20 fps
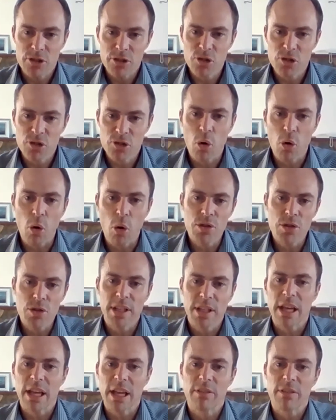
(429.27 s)
scores
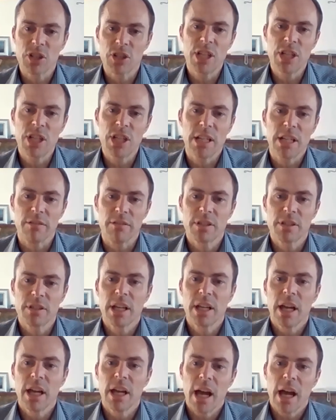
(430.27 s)
that they've achieved